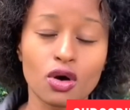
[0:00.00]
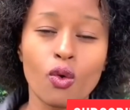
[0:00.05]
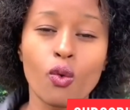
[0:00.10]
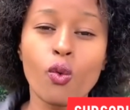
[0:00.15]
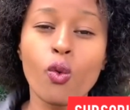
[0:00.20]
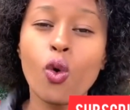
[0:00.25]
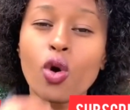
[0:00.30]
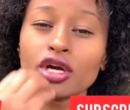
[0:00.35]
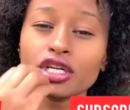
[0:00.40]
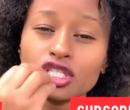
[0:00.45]

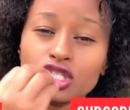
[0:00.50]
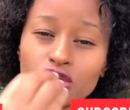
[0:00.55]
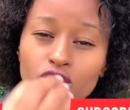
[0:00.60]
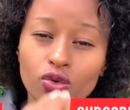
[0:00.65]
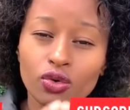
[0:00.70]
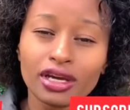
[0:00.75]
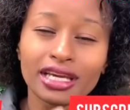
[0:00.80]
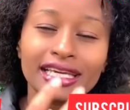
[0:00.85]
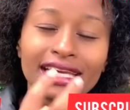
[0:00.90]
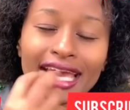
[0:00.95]
what you
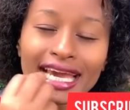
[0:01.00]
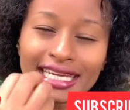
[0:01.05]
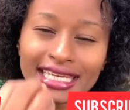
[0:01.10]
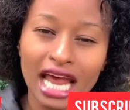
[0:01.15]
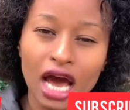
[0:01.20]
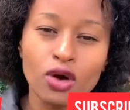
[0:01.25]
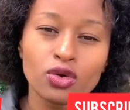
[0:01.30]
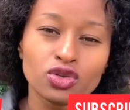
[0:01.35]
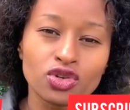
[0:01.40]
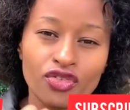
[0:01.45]
get
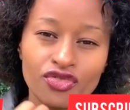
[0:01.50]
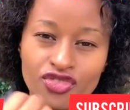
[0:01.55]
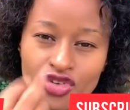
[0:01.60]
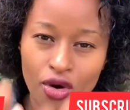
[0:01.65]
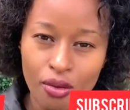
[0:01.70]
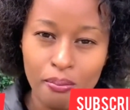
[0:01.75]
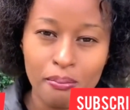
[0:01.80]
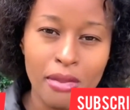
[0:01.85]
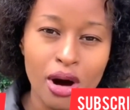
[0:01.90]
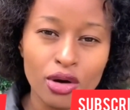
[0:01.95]
out of your
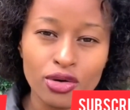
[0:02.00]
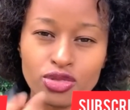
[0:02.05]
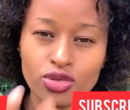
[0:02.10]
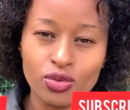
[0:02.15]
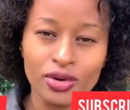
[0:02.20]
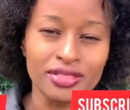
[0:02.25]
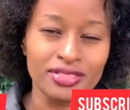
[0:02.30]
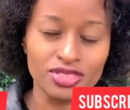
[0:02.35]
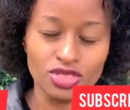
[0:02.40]
mouth when